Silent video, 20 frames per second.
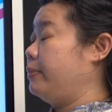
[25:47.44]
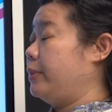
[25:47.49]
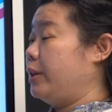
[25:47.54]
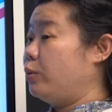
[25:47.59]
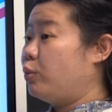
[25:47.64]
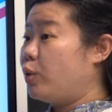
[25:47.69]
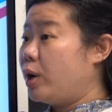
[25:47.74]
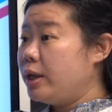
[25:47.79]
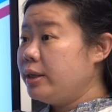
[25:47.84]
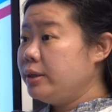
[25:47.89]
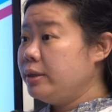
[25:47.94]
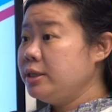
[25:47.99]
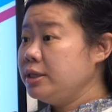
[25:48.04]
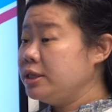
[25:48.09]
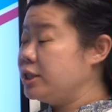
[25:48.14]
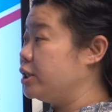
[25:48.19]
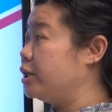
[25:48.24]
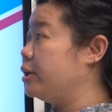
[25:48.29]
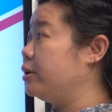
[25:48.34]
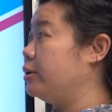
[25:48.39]

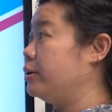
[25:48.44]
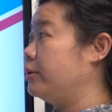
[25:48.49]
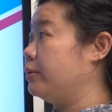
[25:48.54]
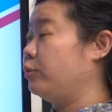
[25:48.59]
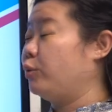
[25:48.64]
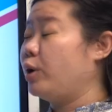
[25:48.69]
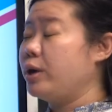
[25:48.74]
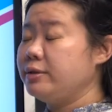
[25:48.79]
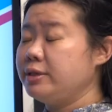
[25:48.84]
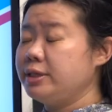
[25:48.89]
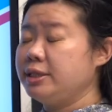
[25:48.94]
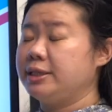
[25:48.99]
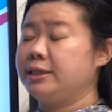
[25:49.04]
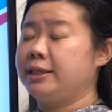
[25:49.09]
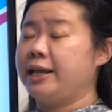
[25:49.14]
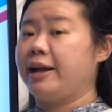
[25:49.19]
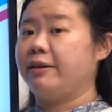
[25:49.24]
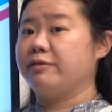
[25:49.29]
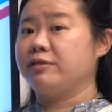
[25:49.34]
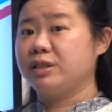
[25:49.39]
once
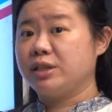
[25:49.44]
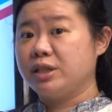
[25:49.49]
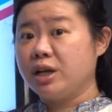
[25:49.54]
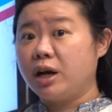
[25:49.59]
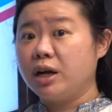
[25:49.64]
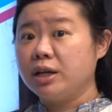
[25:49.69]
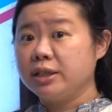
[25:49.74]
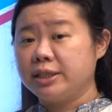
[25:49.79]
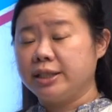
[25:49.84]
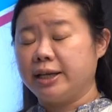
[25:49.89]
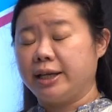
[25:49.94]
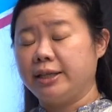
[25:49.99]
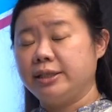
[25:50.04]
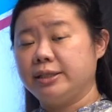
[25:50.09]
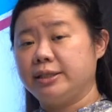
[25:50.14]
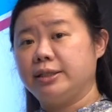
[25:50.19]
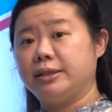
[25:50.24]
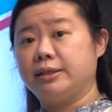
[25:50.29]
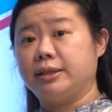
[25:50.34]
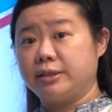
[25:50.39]
they have
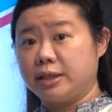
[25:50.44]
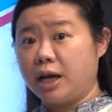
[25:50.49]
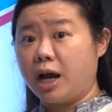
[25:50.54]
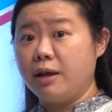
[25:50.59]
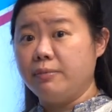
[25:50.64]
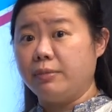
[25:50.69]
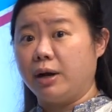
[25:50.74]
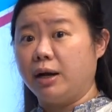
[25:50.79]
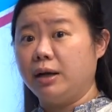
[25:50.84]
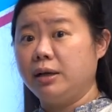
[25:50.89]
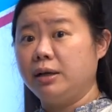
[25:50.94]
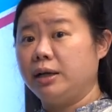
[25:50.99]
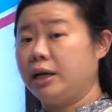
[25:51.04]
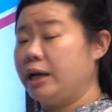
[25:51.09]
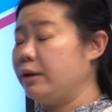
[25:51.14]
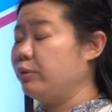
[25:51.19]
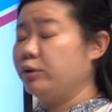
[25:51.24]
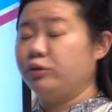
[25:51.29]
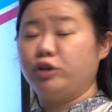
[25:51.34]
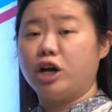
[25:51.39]
started the timer,
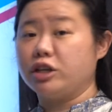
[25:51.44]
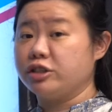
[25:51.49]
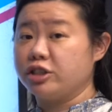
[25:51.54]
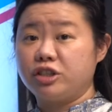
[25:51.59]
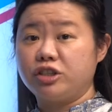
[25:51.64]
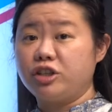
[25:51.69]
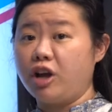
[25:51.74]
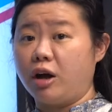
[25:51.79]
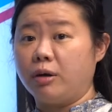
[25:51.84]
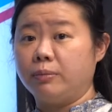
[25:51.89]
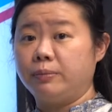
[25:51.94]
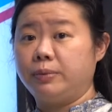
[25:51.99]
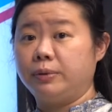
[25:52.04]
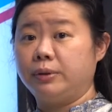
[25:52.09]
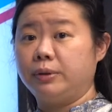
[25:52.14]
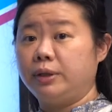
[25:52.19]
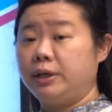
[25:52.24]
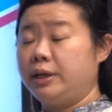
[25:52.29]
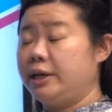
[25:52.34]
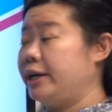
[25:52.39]
it will not stop.
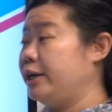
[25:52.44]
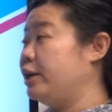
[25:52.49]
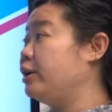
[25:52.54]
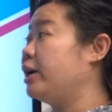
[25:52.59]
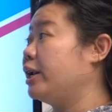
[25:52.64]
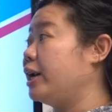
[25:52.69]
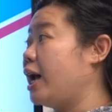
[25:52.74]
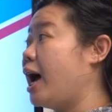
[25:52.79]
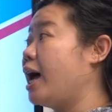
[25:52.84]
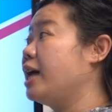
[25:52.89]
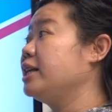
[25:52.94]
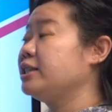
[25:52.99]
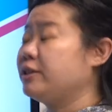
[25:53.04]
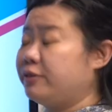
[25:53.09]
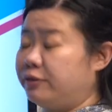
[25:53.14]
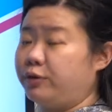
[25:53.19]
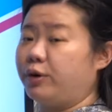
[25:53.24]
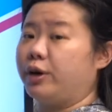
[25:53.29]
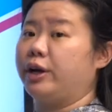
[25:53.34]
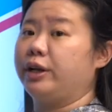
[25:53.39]
You can ask
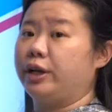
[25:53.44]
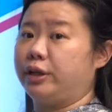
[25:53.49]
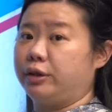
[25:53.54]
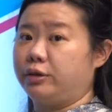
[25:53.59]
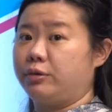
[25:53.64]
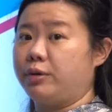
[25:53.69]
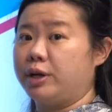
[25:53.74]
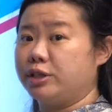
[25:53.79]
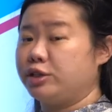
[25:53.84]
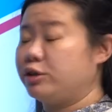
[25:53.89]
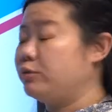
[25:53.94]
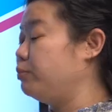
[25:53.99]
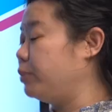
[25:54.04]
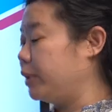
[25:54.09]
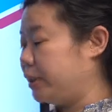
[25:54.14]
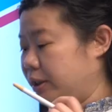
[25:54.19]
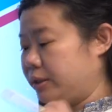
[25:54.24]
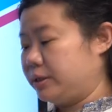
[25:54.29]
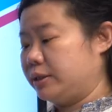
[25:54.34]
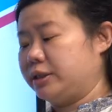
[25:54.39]
for another question,
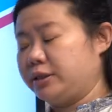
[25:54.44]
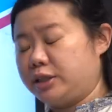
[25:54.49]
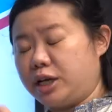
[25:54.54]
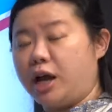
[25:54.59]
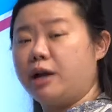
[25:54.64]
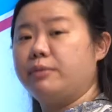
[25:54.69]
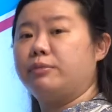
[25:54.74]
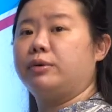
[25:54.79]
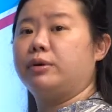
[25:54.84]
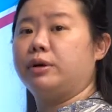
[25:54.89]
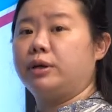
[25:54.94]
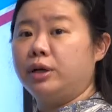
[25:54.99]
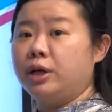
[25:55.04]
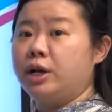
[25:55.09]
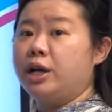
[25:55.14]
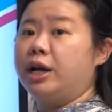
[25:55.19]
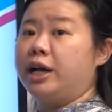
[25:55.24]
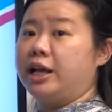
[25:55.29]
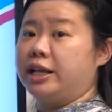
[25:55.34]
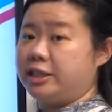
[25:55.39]
but the timer
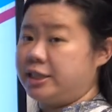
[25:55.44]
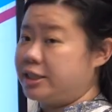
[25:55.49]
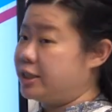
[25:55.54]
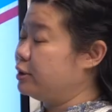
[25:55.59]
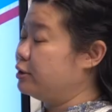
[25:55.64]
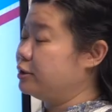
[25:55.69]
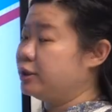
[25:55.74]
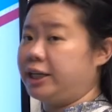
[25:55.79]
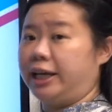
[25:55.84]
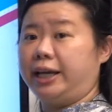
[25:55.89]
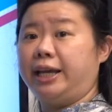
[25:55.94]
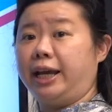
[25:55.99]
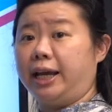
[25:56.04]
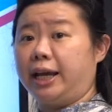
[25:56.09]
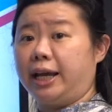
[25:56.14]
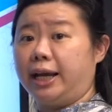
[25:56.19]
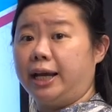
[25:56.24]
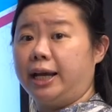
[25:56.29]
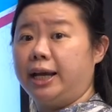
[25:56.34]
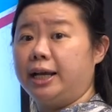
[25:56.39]
is still
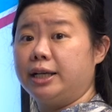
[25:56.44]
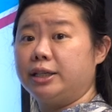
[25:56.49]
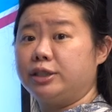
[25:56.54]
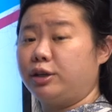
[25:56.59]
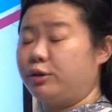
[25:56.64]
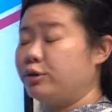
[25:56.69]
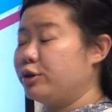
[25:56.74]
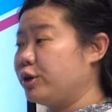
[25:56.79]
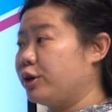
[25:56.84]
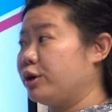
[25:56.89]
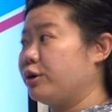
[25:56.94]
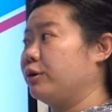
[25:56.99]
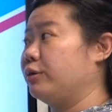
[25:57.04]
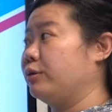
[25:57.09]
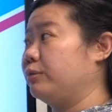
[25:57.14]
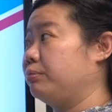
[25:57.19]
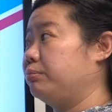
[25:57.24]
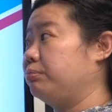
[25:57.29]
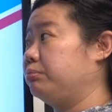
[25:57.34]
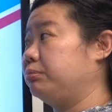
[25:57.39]
ticking. So
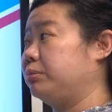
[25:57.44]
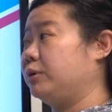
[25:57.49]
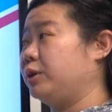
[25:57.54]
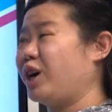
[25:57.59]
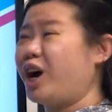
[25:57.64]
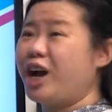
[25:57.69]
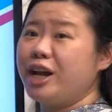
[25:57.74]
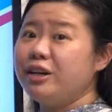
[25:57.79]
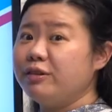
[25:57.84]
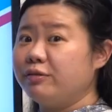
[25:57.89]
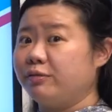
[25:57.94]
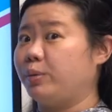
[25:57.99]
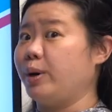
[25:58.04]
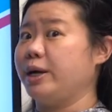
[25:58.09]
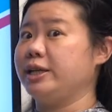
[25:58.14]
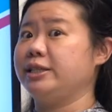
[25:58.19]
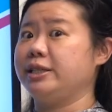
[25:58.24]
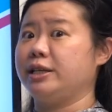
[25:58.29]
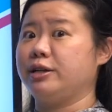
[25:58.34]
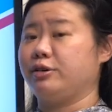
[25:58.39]
you're kind of
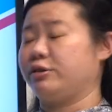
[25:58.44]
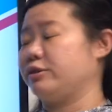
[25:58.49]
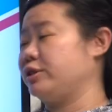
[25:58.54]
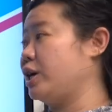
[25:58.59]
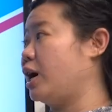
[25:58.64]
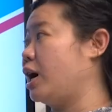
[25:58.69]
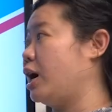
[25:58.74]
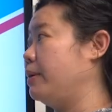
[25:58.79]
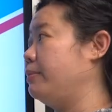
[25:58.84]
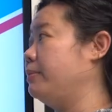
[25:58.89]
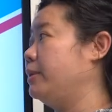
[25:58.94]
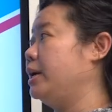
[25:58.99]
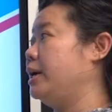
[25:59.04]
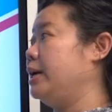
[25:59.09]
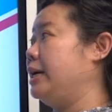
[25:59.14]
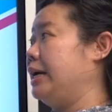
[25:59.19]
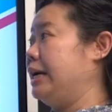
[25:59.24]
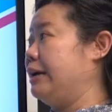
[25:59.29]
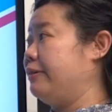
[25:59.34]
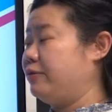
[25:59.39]
wasting your time
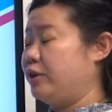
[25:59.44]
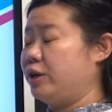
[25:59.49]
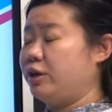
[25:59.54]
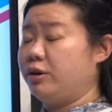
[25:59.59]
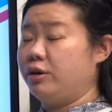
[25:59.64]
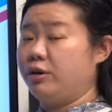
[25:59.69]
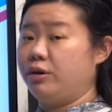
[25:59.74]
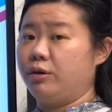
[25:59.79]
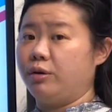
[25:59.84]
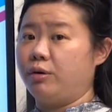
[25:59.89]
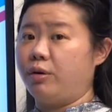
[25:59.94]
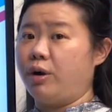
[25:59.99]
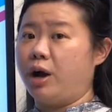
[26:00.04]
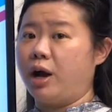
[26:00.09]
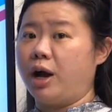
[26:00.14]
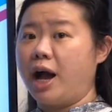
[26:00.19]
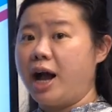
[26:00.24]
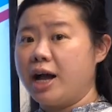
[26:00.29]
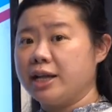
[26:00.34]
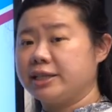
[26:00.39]
if you
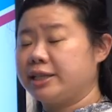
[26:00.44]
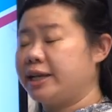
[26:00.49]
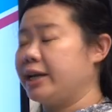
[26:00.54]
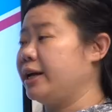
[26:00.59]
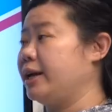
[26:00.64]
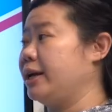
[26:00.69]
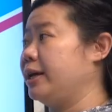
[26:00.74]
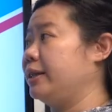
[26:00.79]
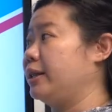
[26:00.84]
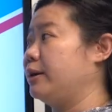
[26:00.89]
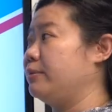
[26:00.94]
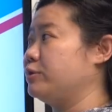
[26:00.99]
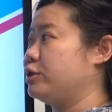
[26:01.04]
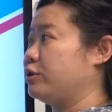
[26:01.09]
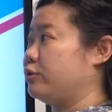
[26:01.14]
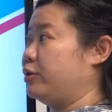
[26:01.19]
are asking them to